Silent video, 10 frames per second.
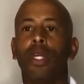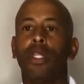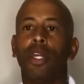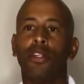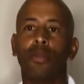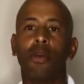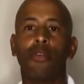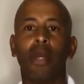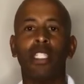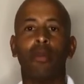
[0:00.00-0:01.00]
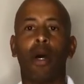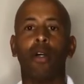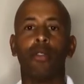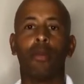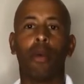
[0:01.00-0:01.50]
Now, here's some information
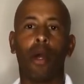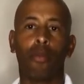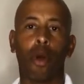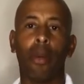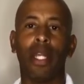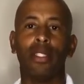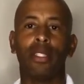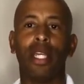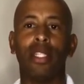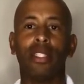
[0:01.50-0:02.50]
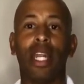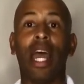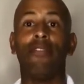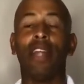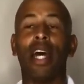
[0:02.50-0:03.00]
about probate in states that
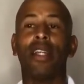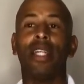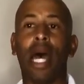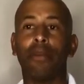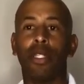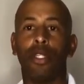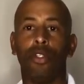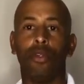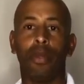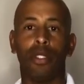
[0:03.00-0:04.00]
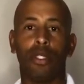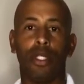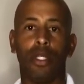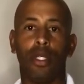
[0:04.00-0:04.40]
have not adopted the UPC.